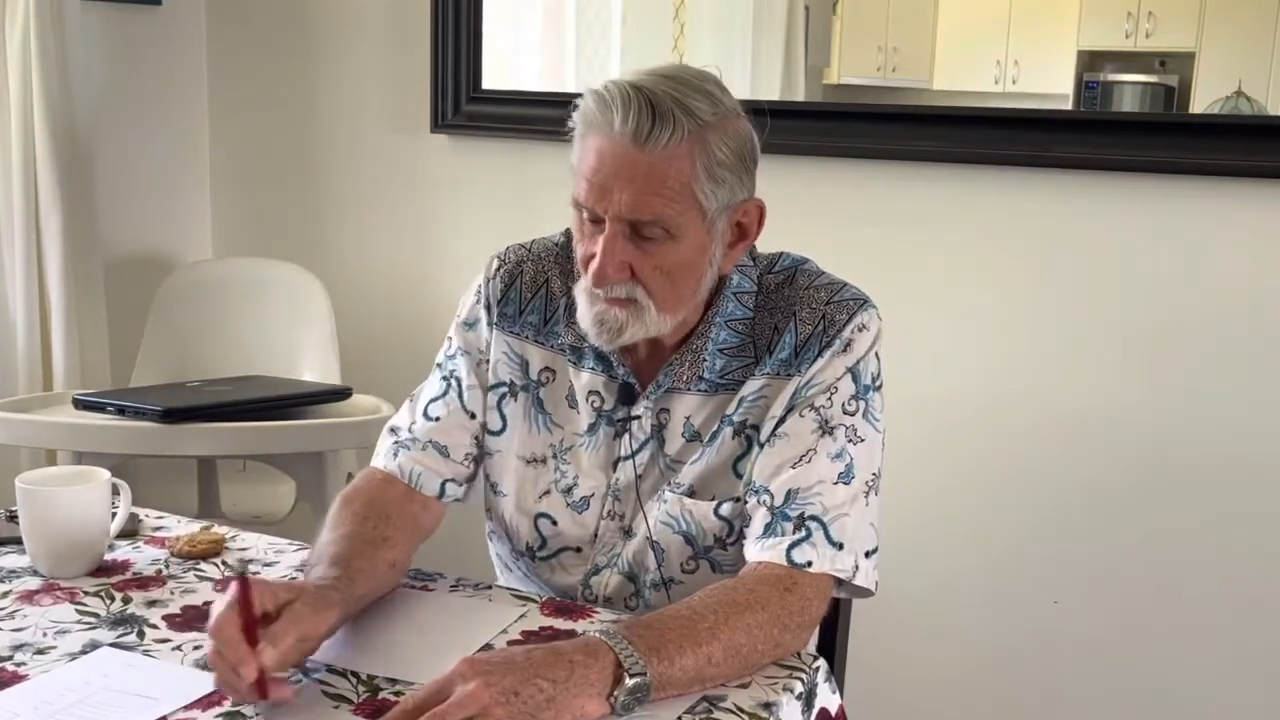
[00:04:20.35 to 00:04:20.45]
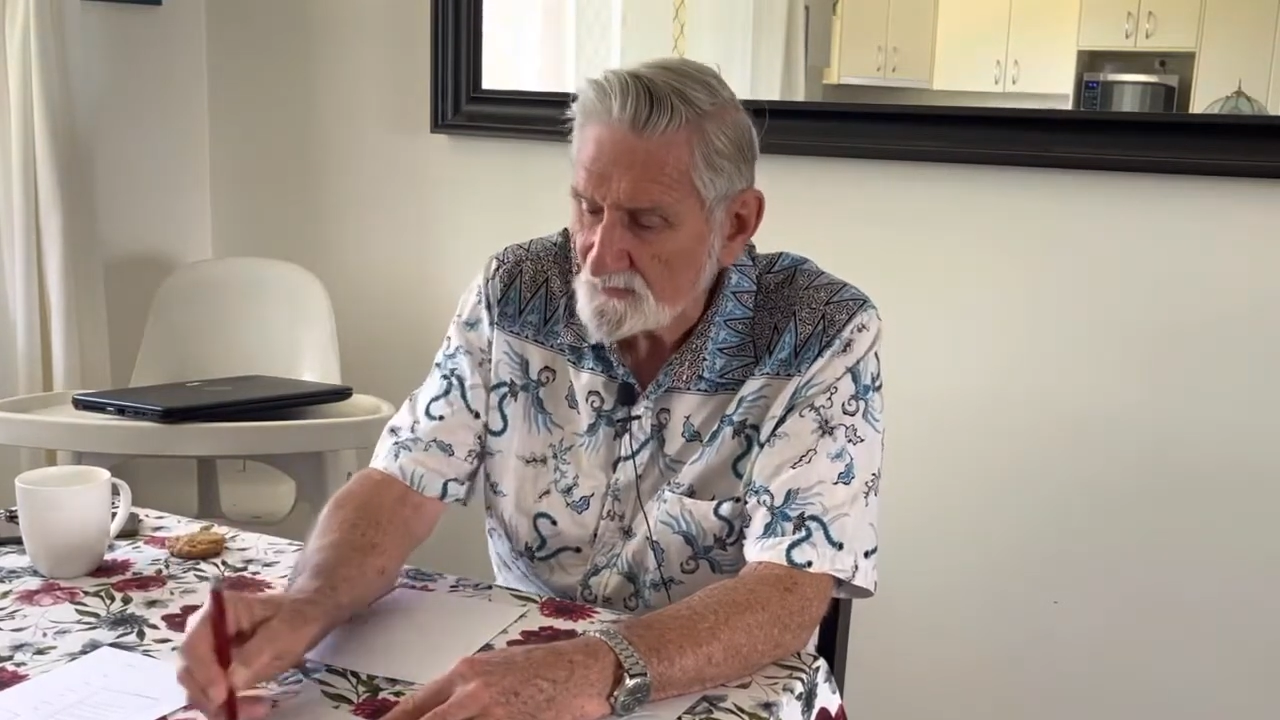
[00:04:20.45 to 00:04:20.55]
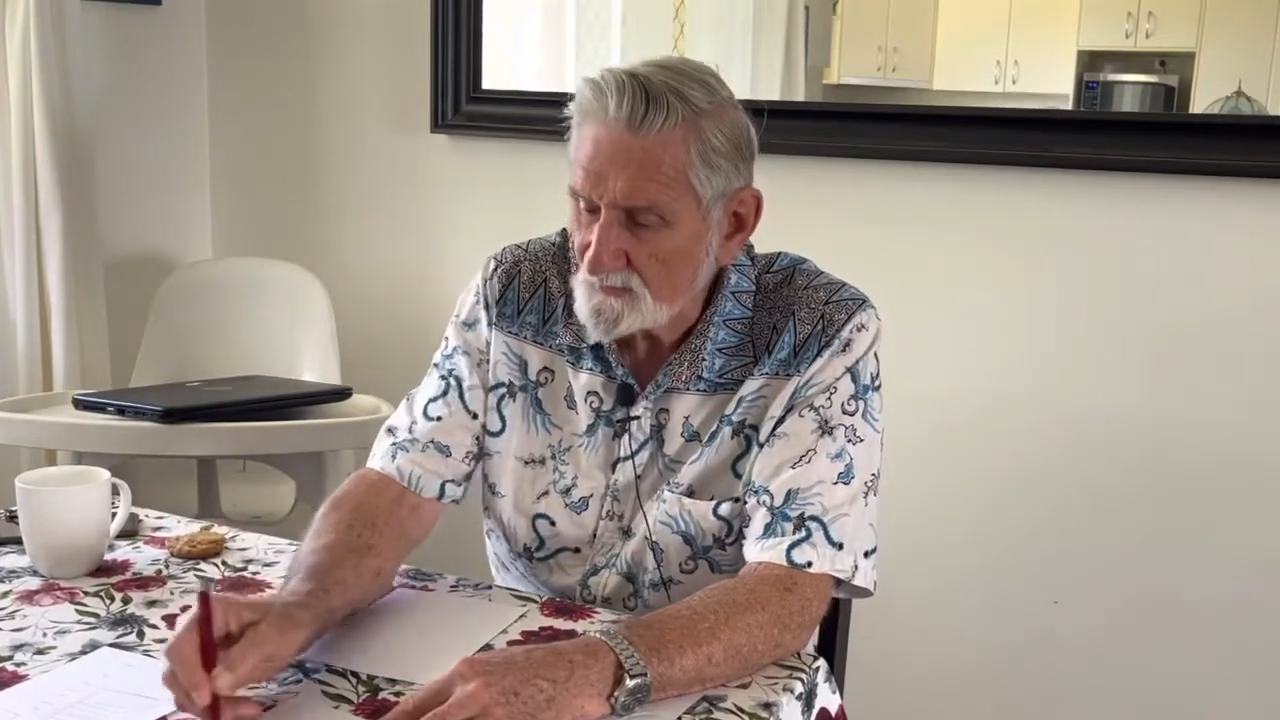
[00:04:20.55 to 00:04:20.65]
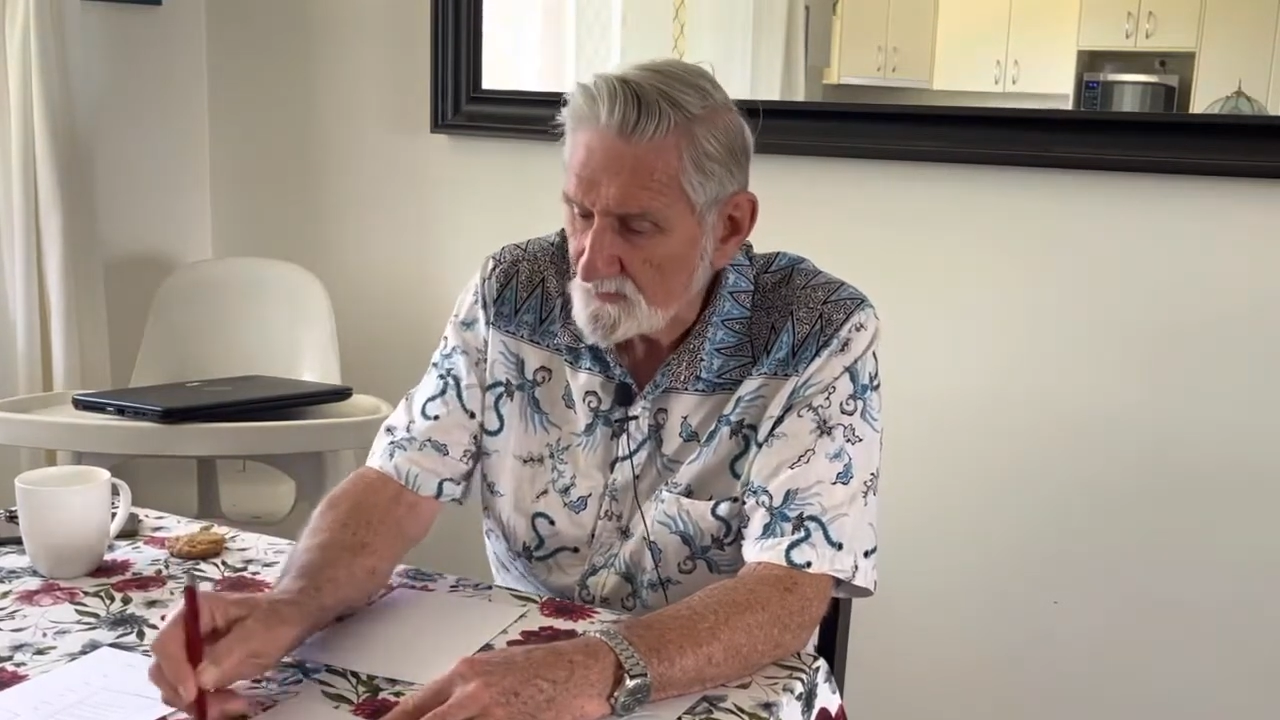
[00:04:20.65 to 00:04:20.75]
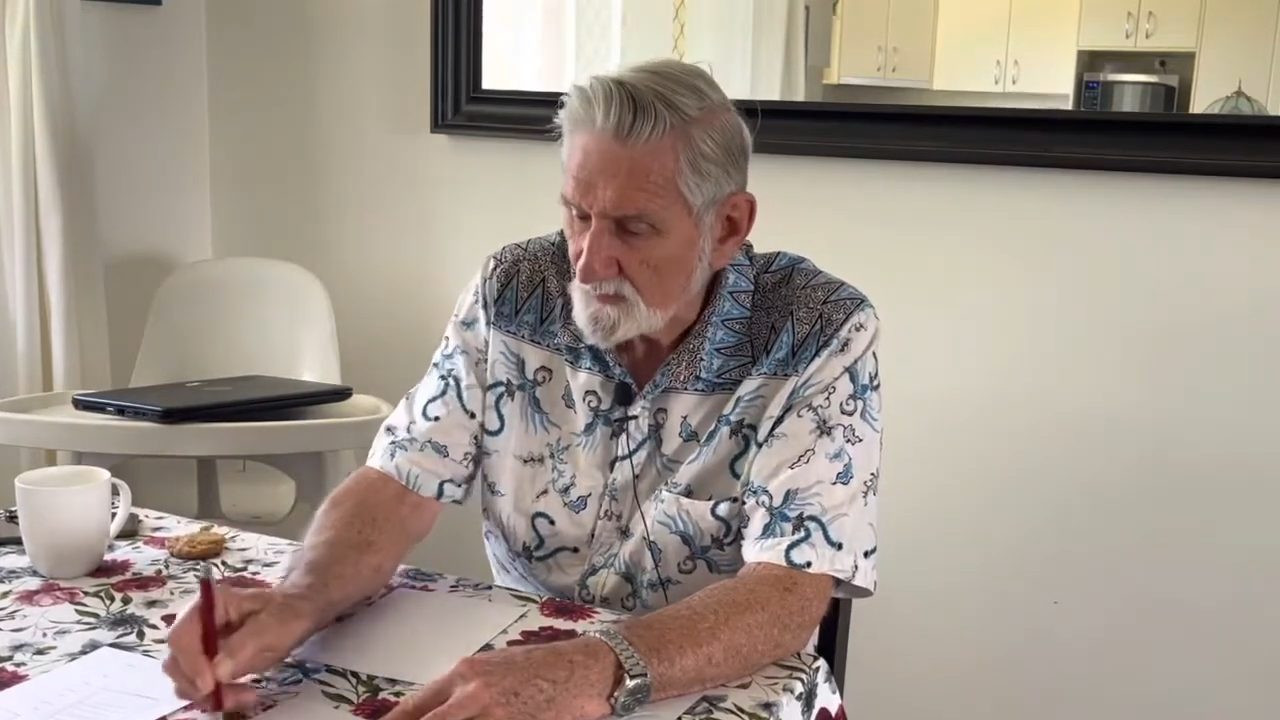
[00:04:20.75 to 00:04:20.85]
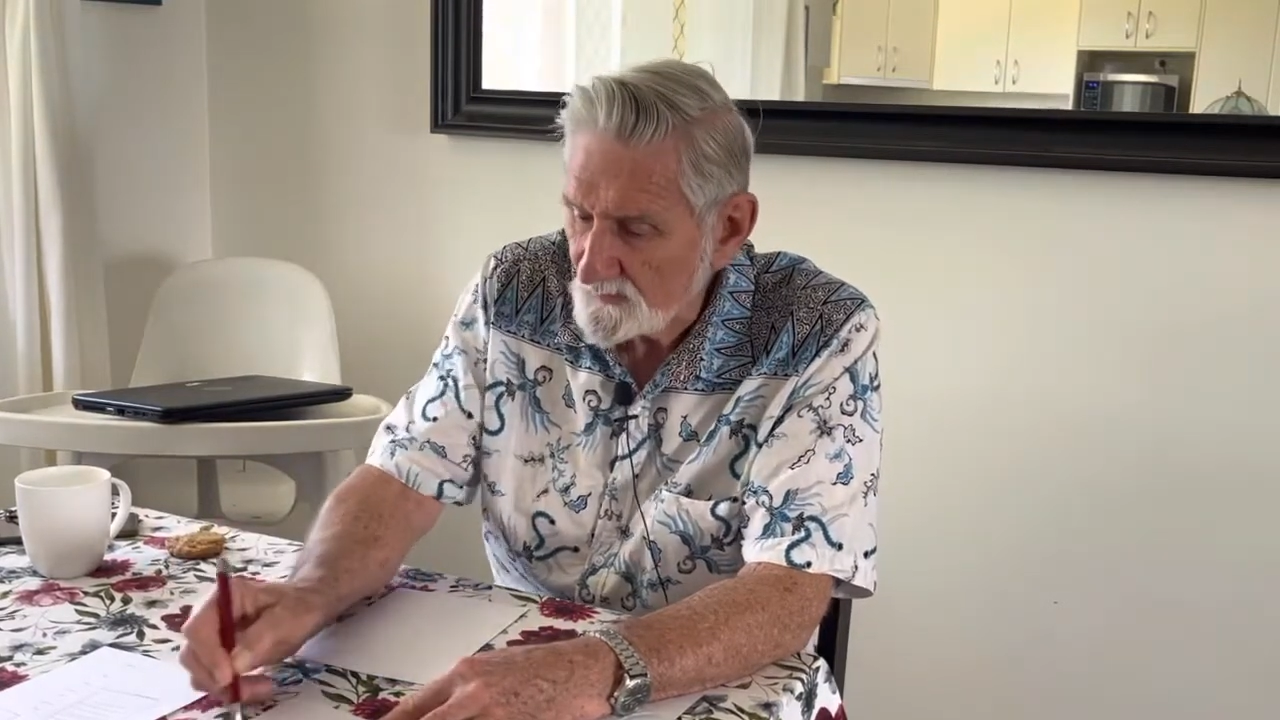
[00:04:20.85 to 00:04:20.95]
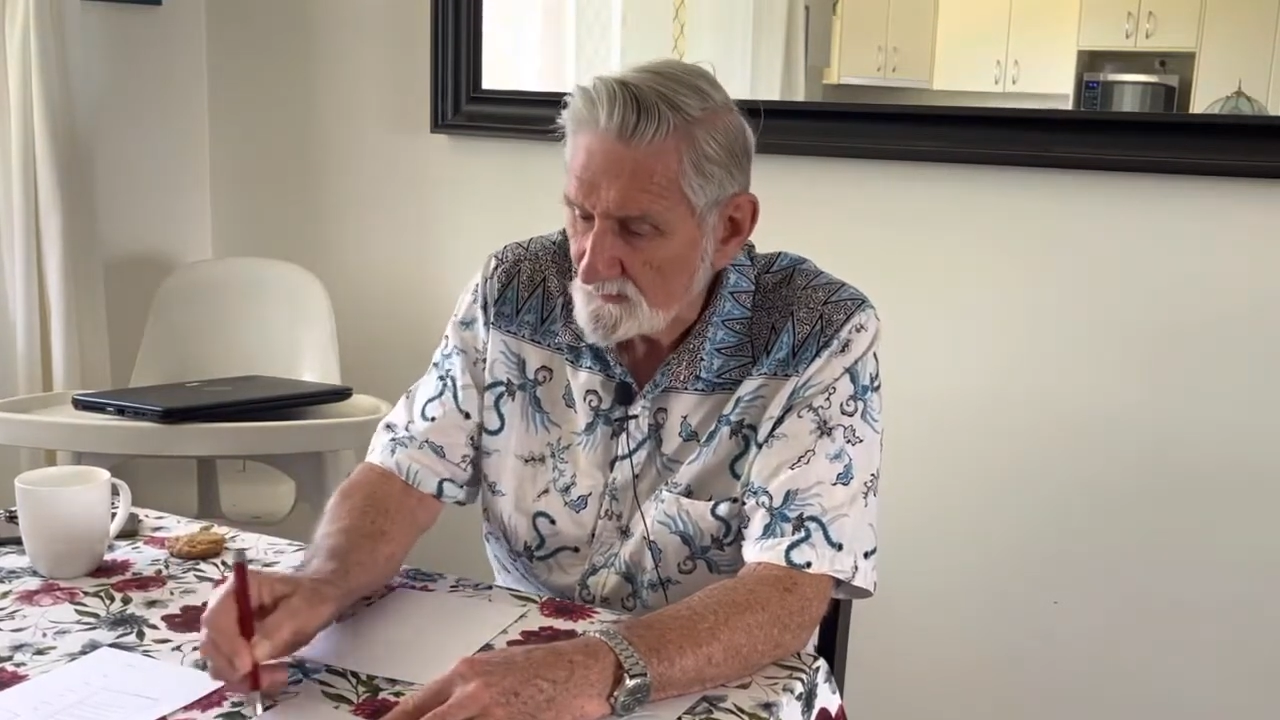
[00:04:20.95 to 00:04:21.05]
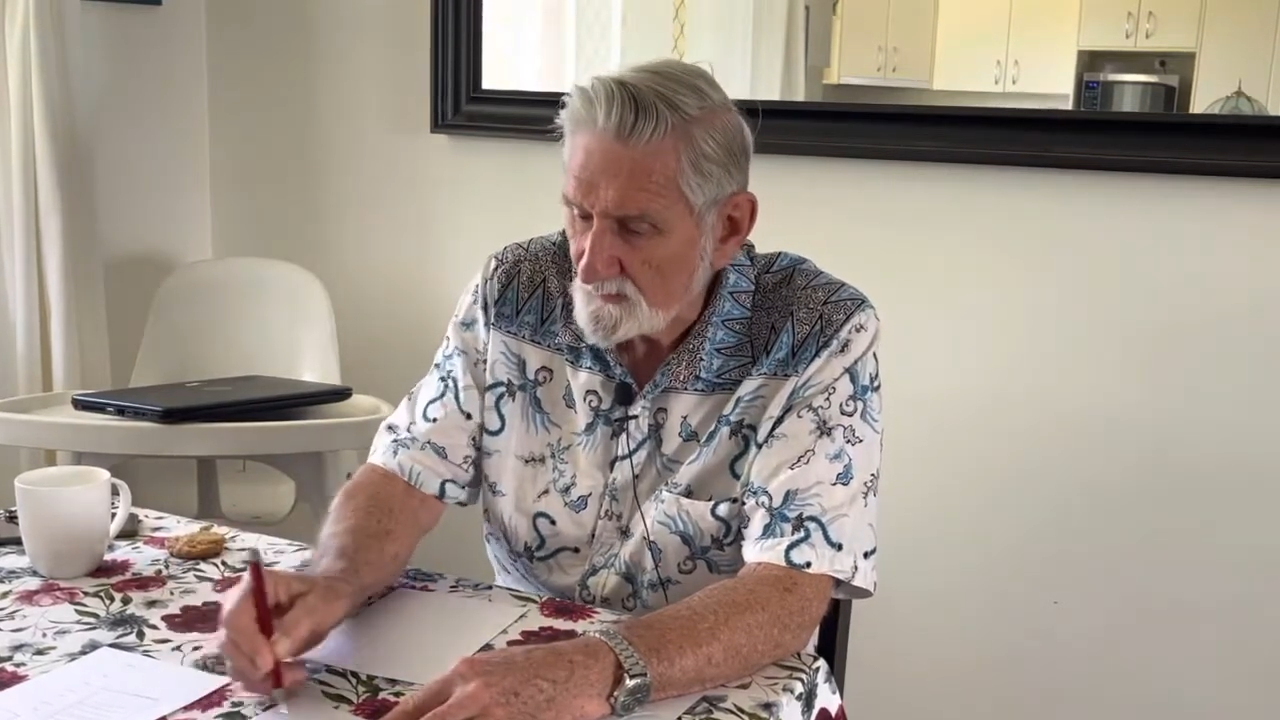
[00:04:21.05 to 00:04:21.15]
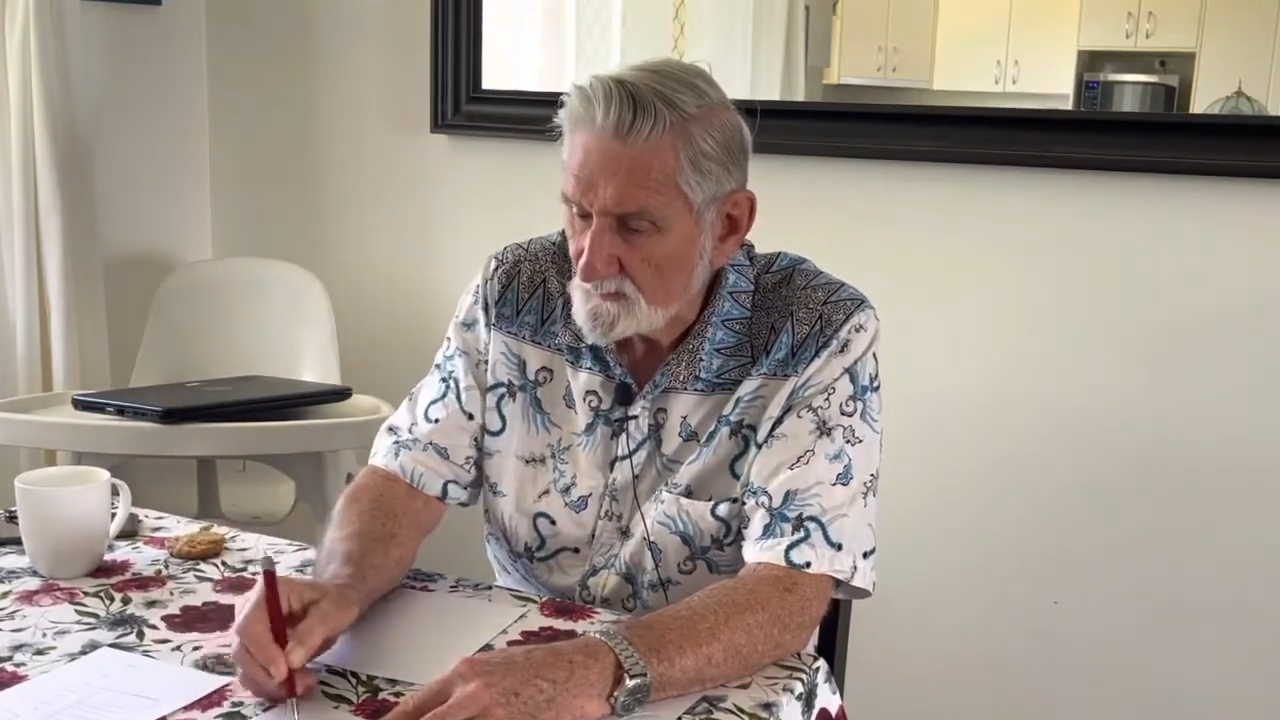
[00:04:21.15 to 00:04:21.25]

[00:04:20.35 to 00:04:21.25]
story from